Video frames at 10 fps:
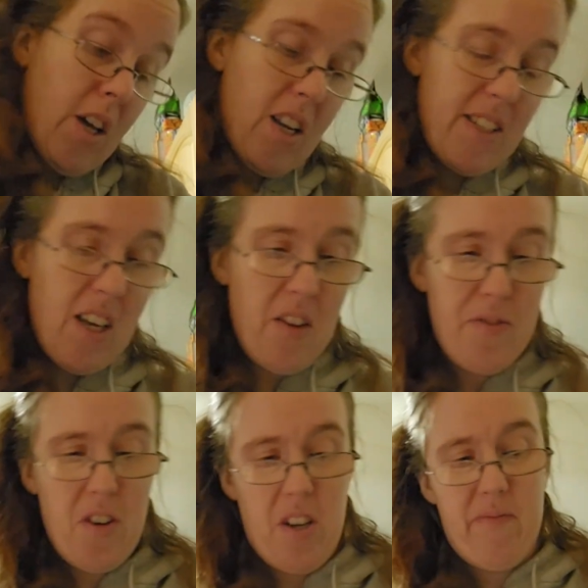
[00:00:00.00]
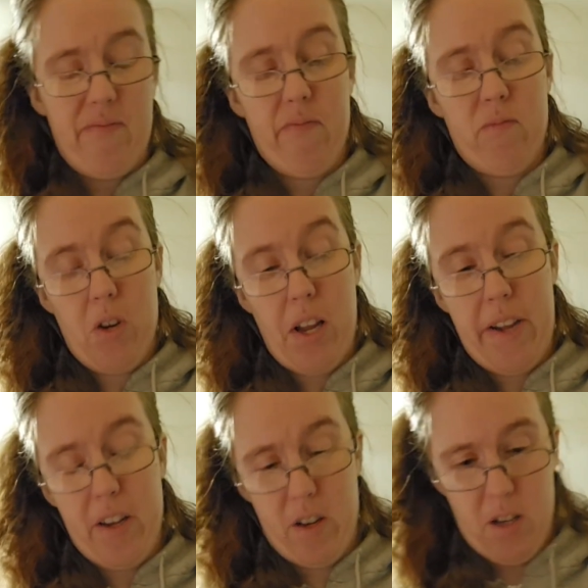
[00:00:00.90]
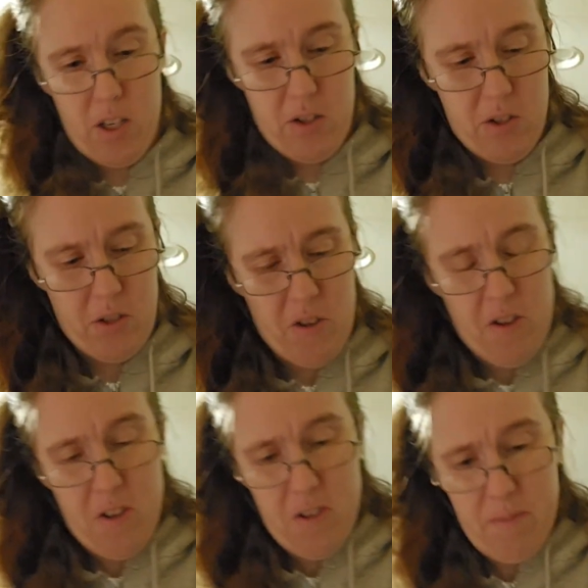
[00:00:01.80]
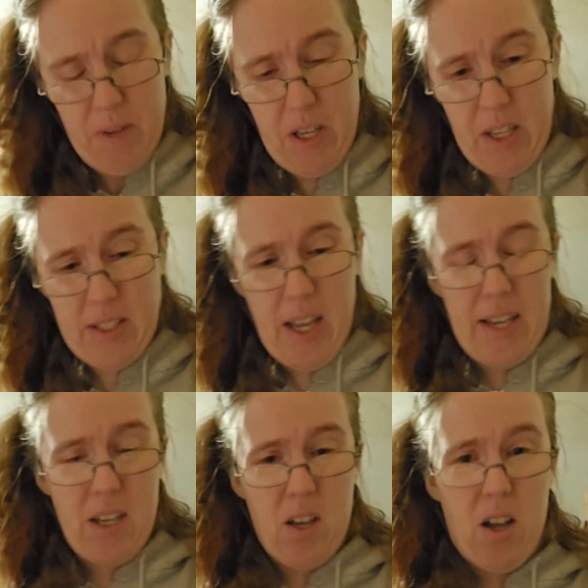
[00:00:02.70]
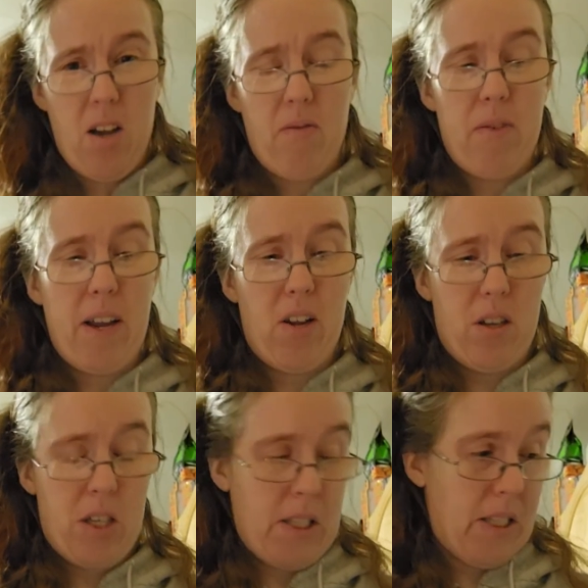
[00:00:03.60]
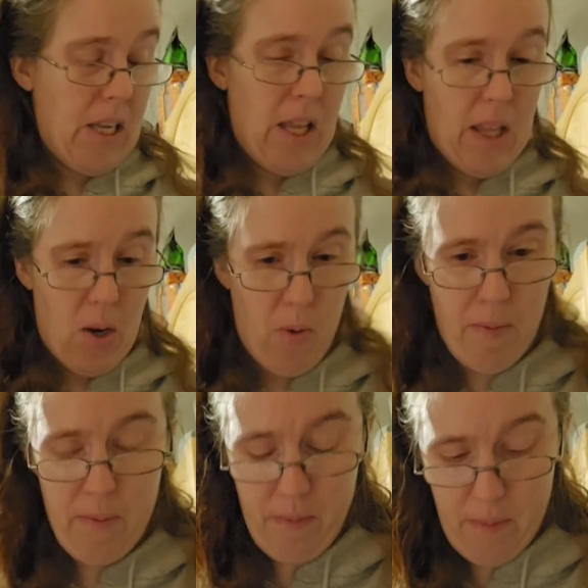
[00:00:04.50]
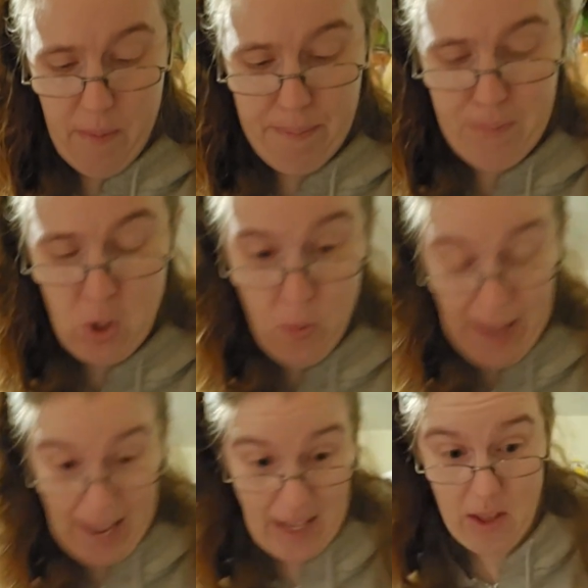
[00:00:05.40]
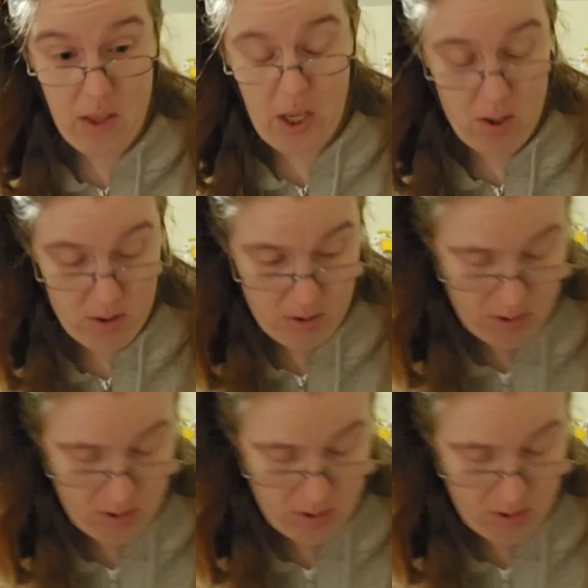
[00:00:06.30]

And it's kind of funny when I cut onions because I can cut red onions and they don't do anything